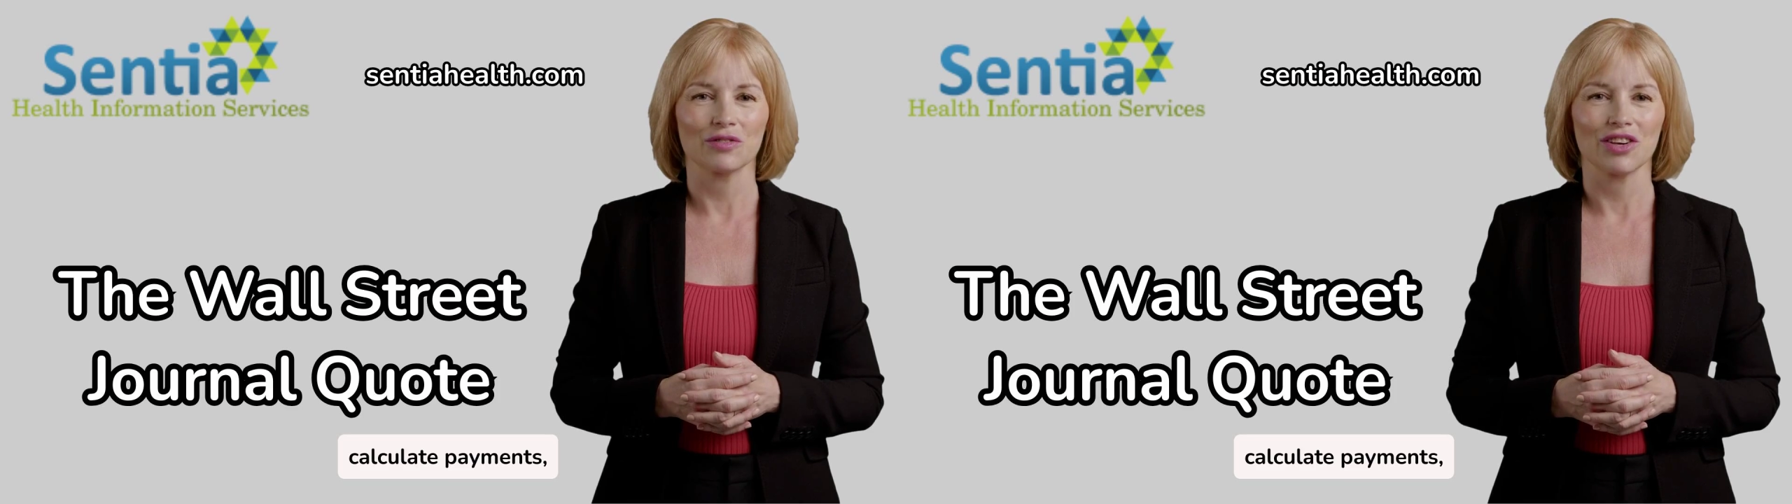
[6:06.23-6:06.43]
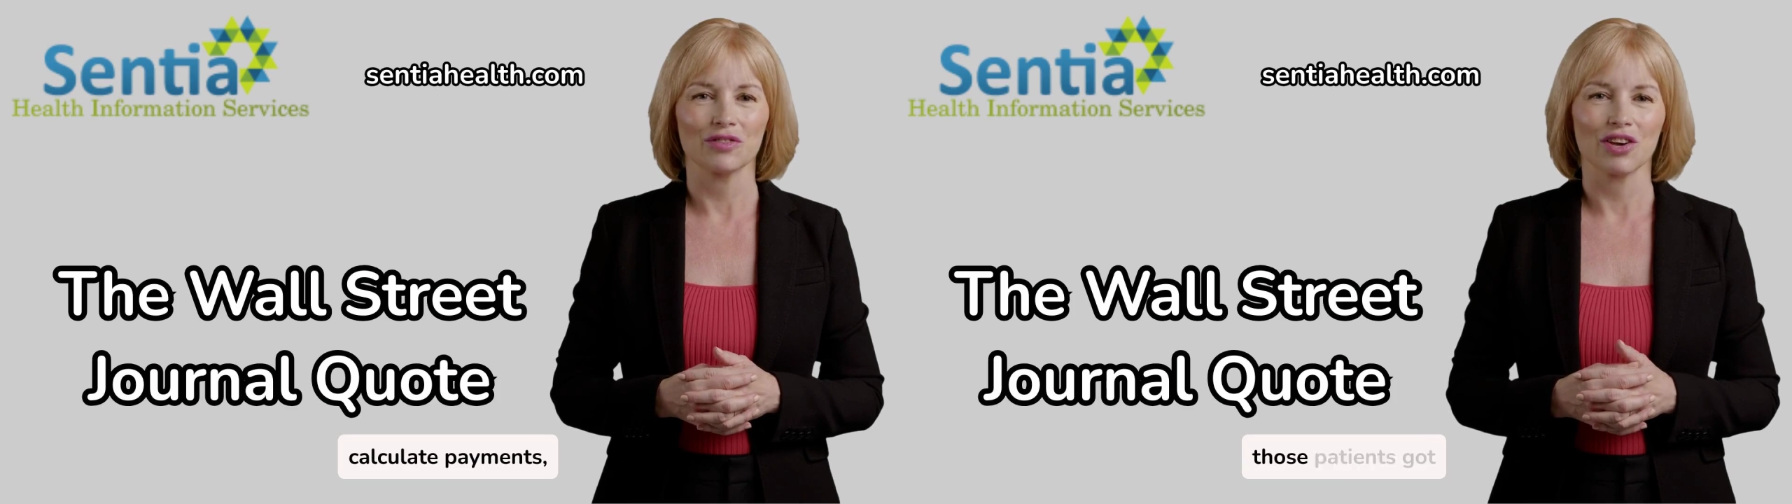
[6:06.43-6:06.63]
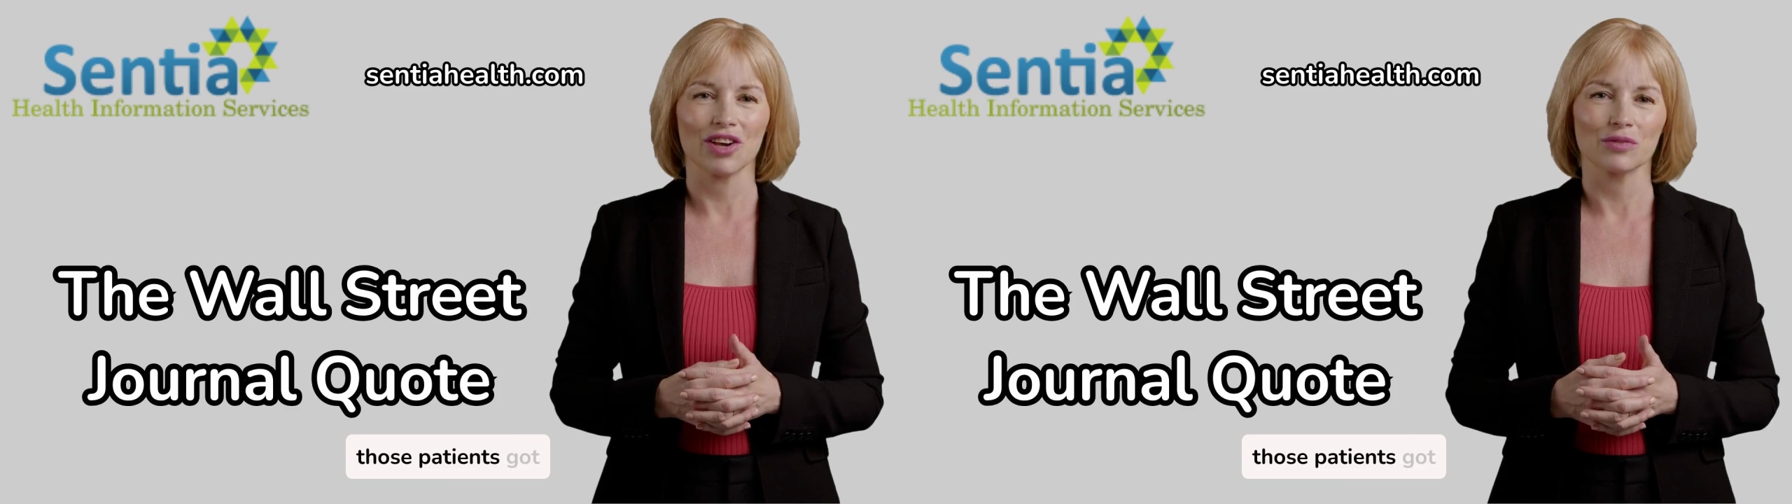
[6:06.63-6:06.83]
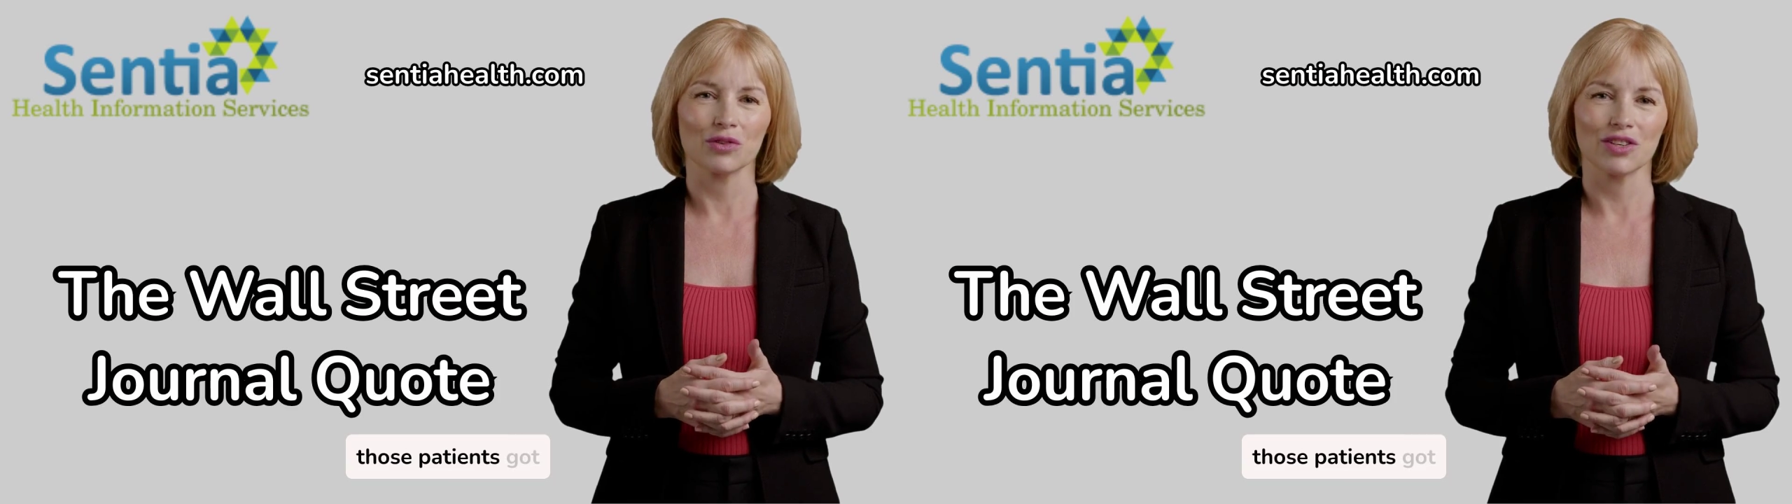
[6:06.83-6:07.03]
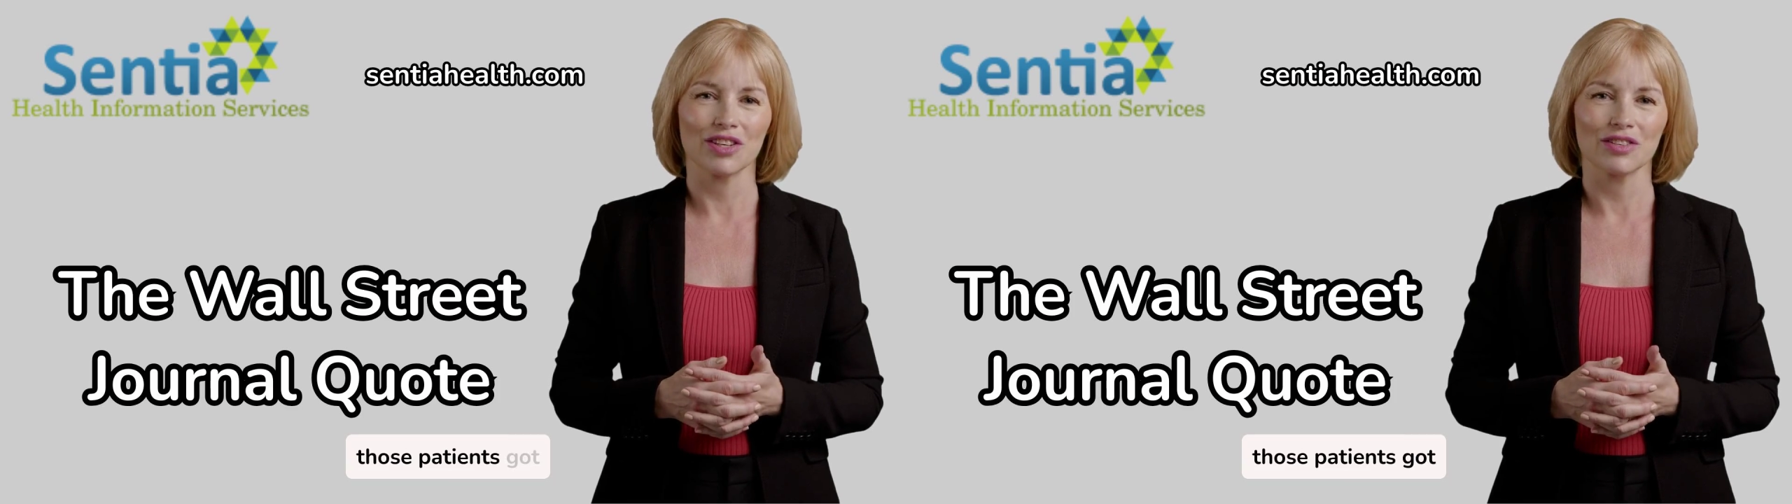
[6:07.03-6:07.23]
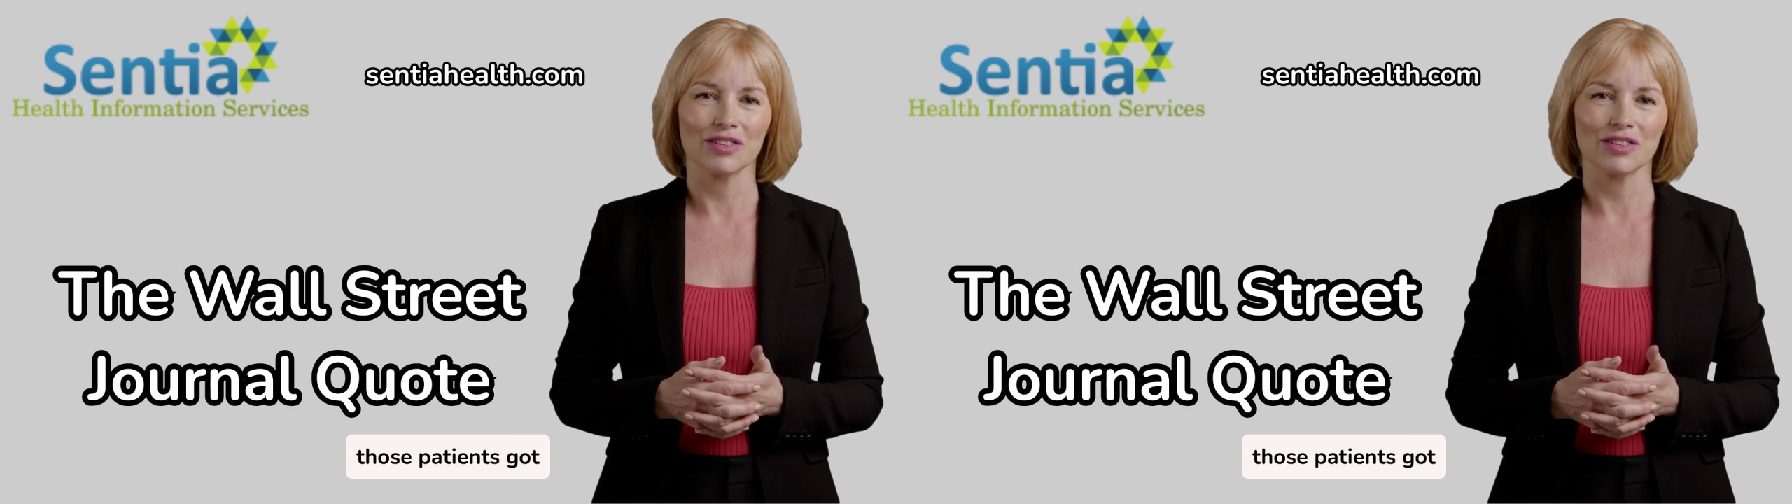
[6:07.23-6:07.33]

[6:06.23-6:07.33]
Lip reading: 55%